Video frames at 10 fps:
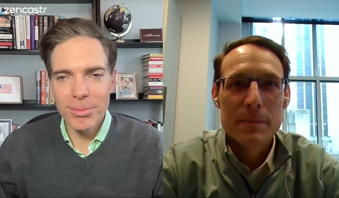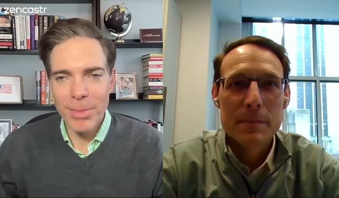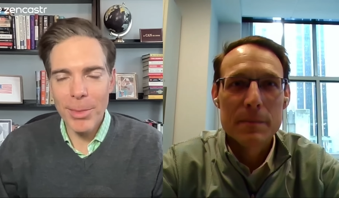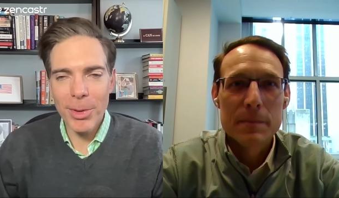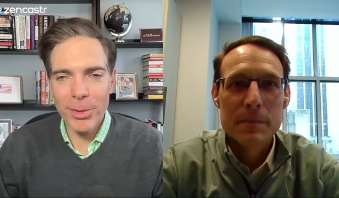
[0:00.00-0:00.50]

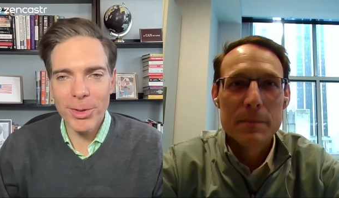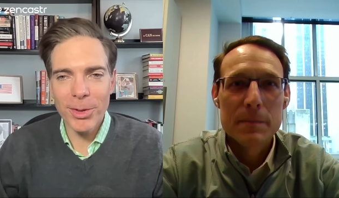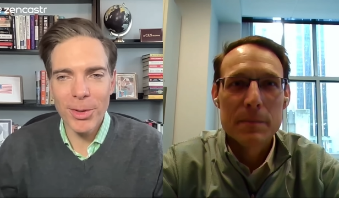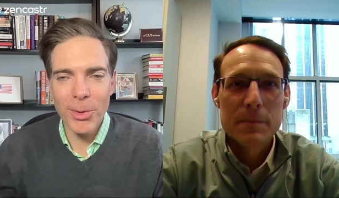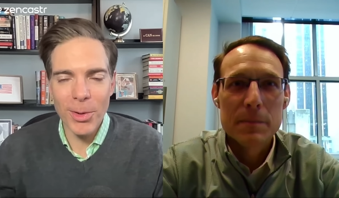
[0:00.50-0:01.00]
Speaker 1: maybe they'll
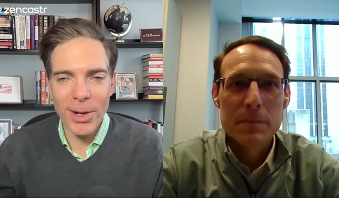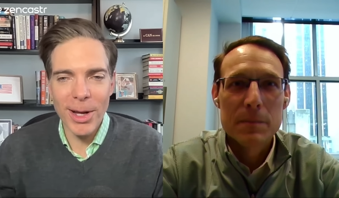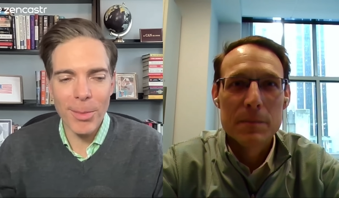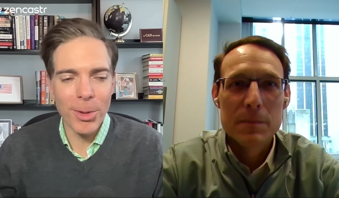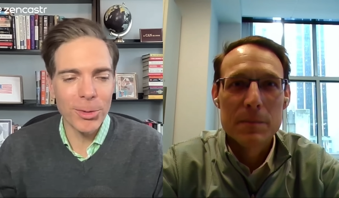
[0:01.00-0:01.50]
turn the corner
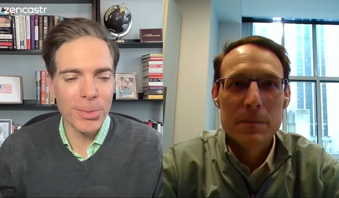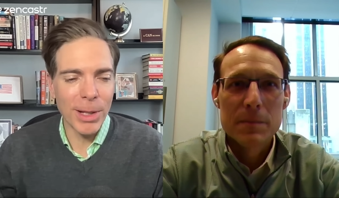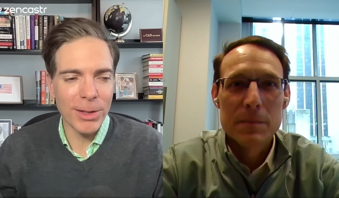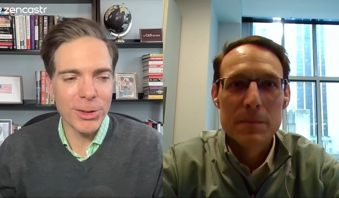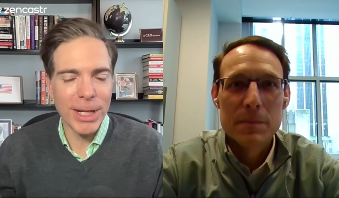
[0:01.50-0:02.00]
now post
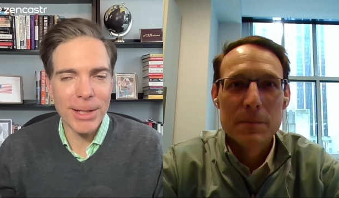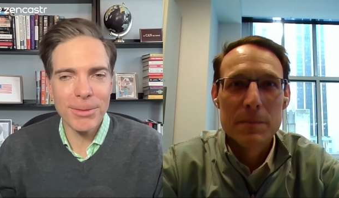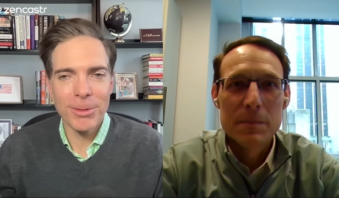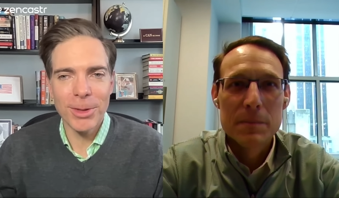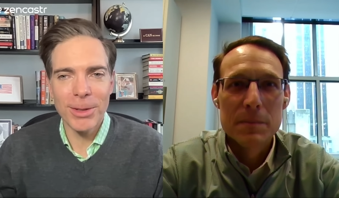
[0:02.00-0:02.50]
Belichick.
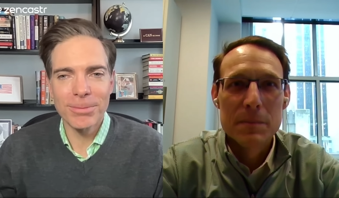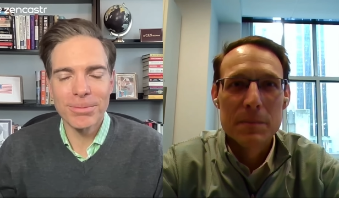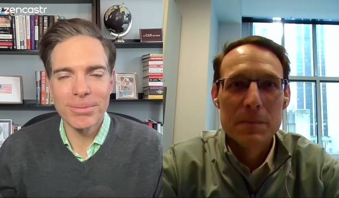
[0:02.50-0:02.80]
So